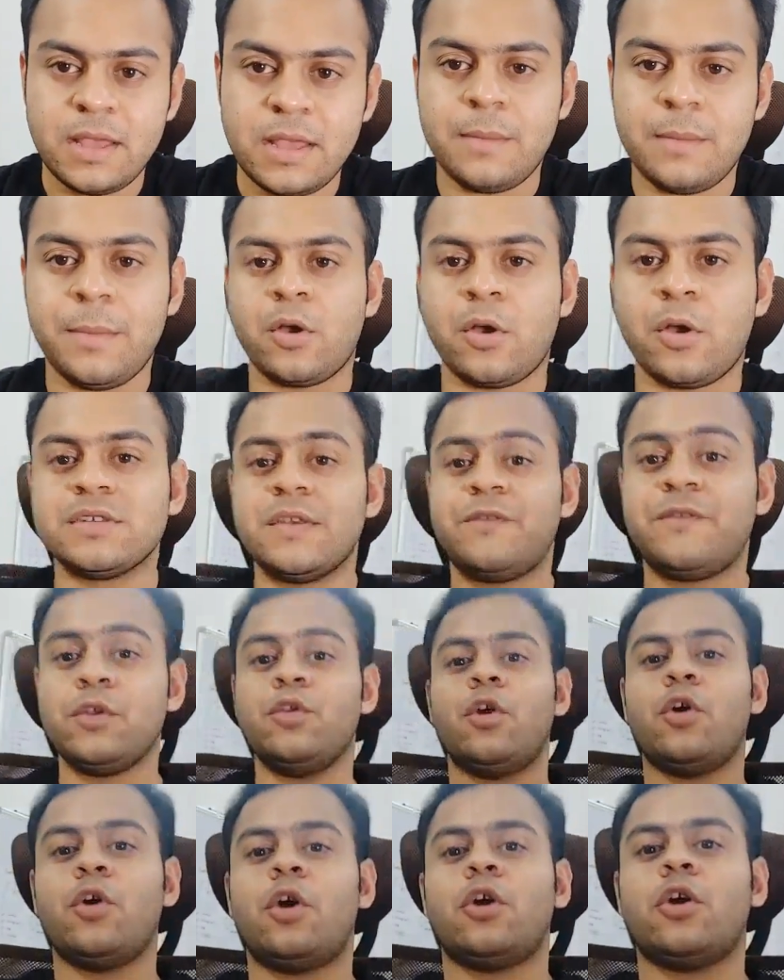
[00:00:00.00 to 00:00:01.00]
because if you
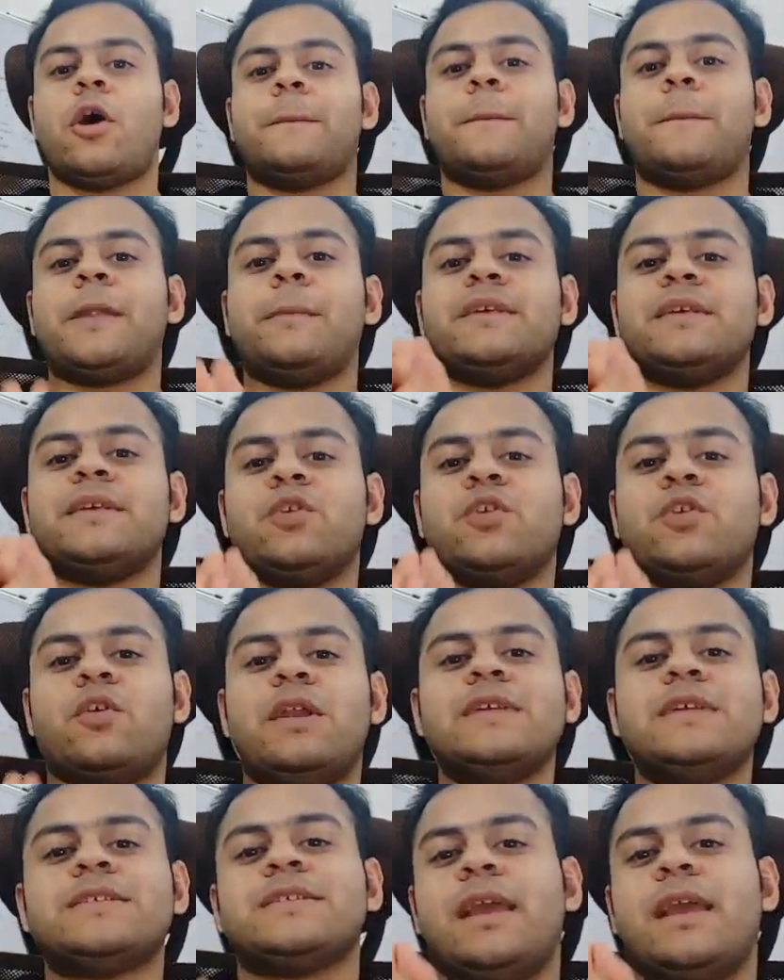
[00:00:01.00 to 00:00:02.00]
do not optimize your
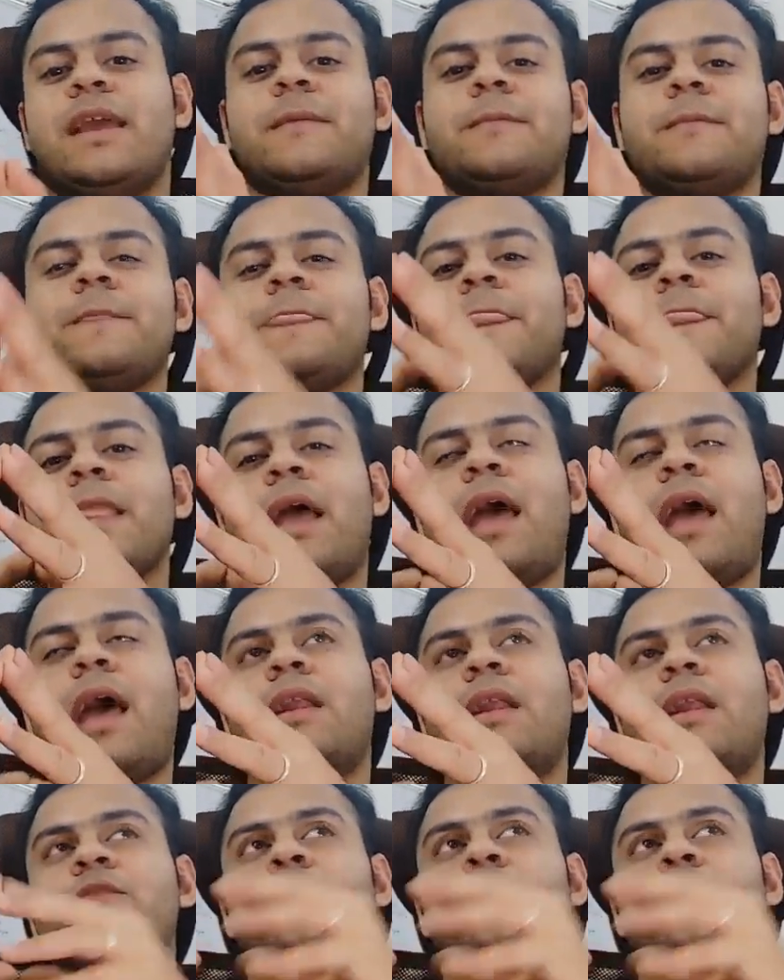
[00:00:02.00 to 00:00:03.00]
listing
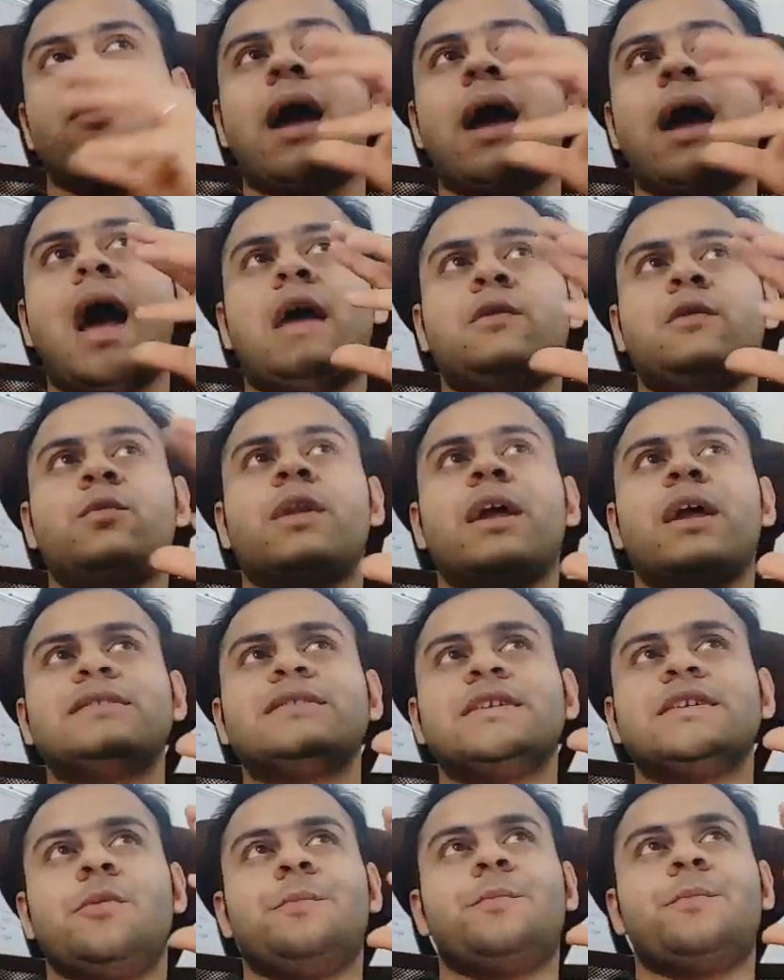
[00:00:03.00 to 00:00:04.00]
and if you're
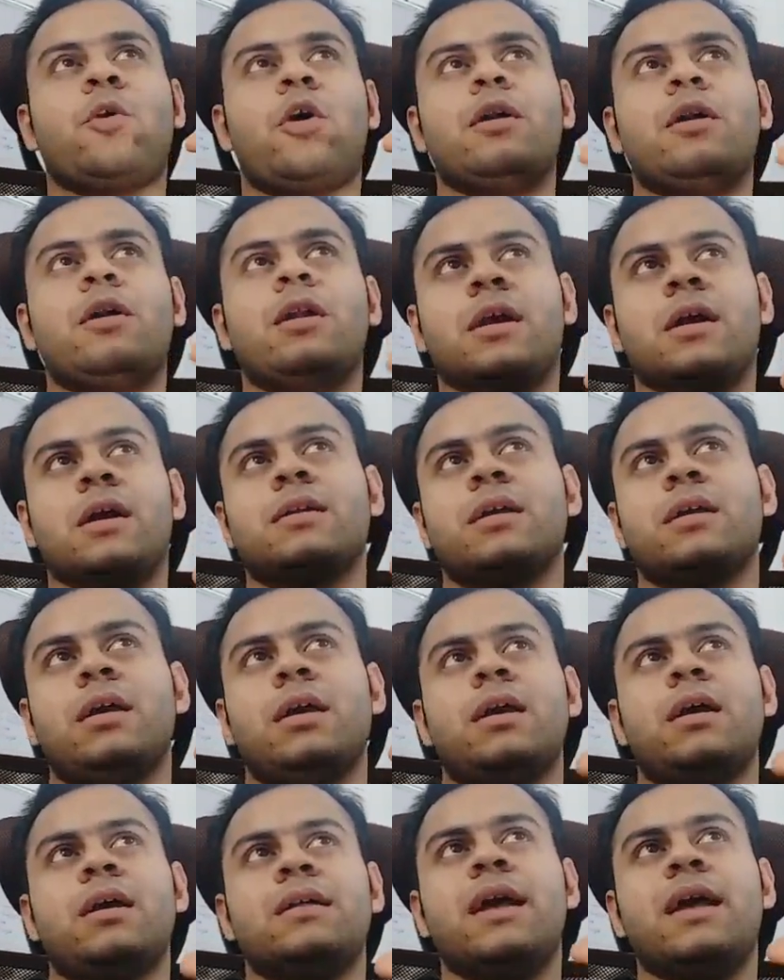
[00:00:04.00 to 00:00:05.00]
advertising your product,
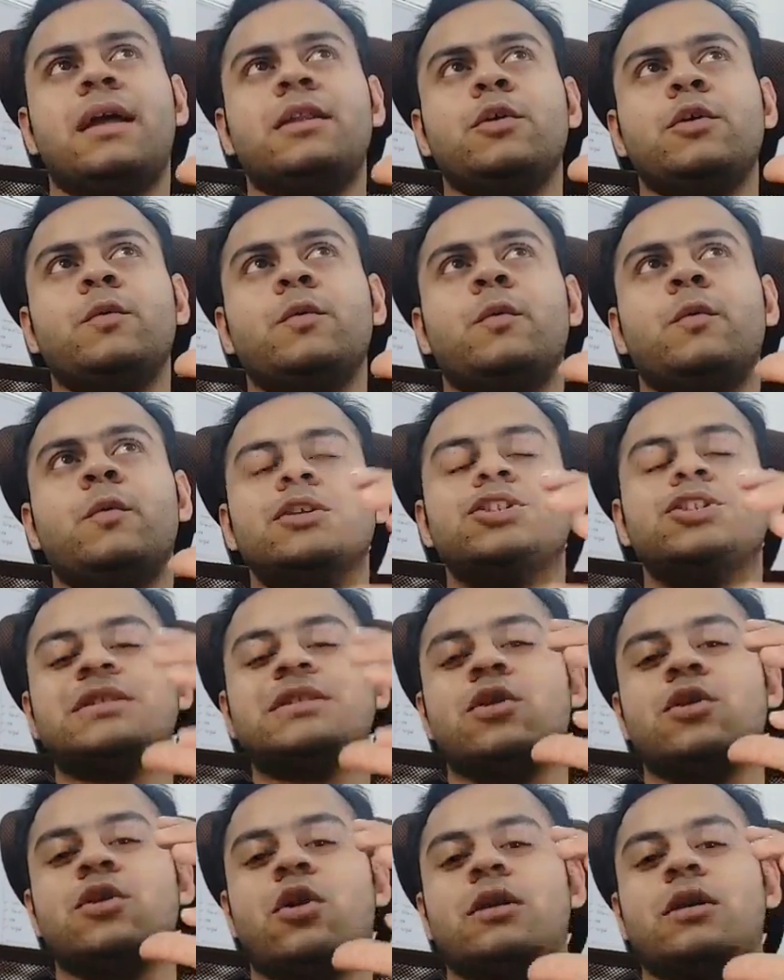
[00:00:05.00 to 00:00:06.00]
then you would
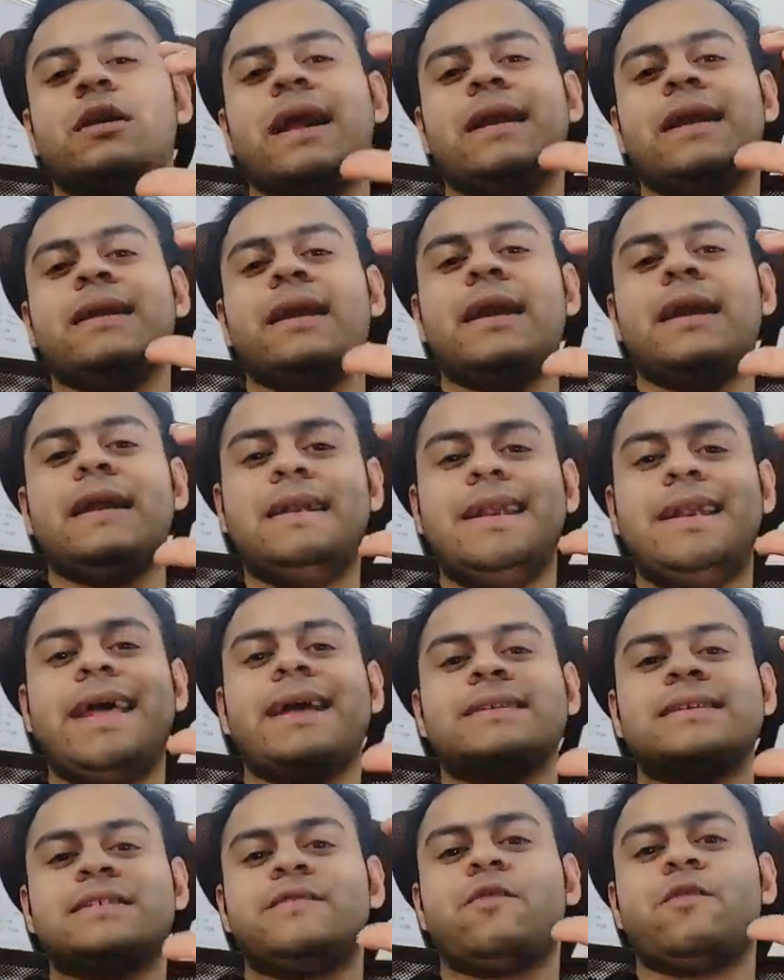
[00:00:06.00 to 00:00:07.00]
just not get
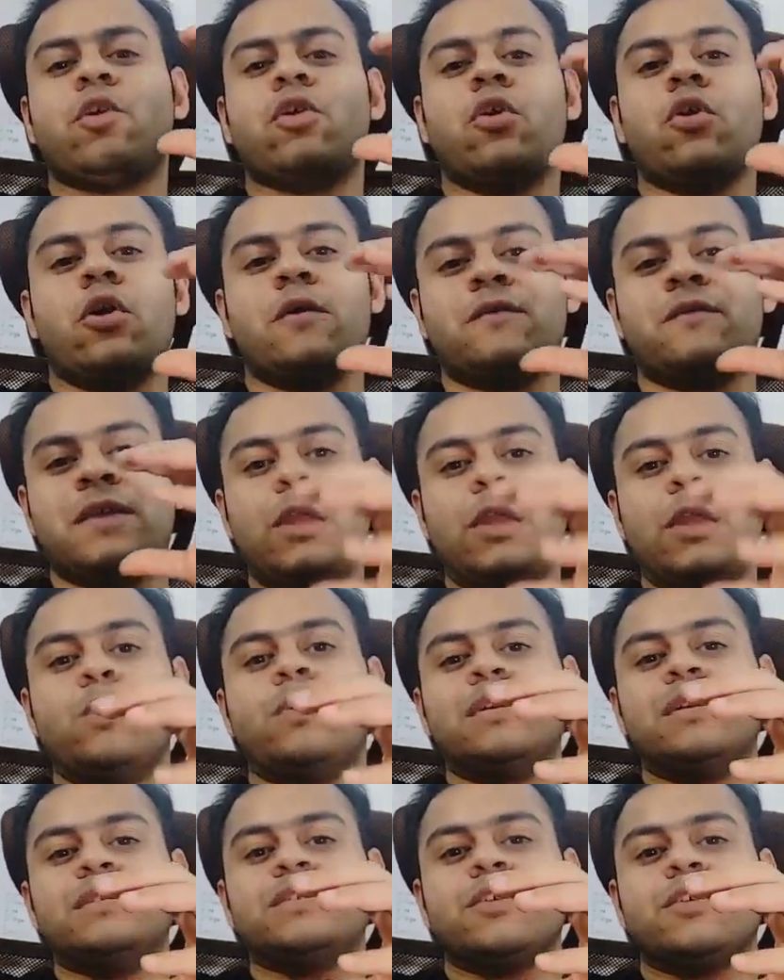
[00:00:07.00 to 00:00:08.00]
indexed for a lot of
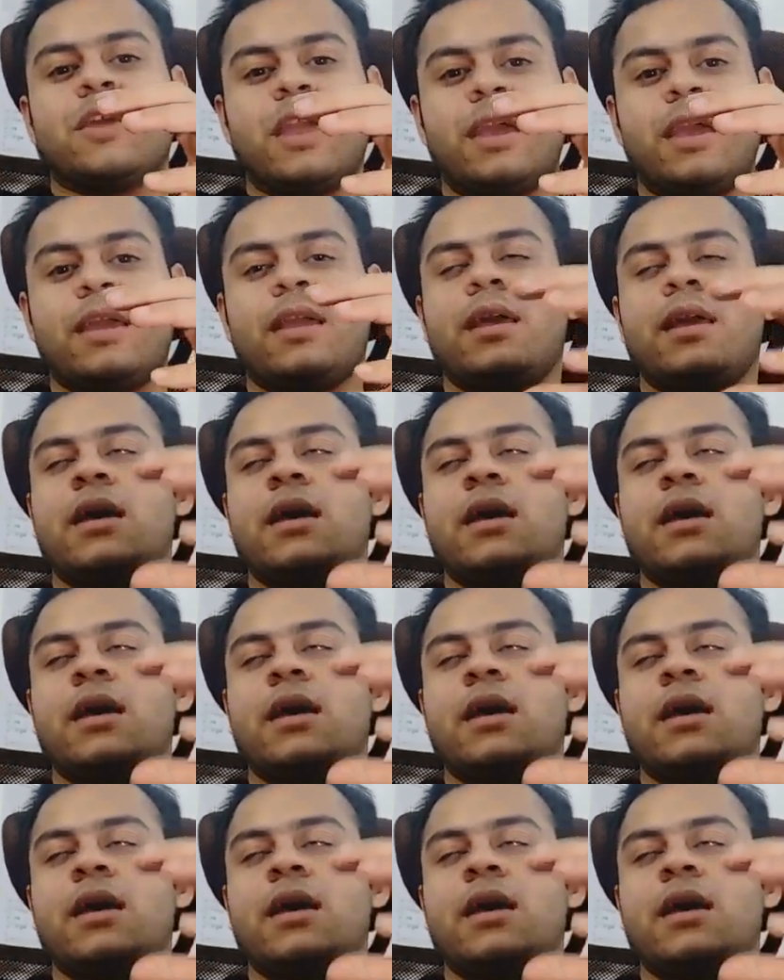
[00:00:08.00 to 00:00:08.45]
keywords, okay?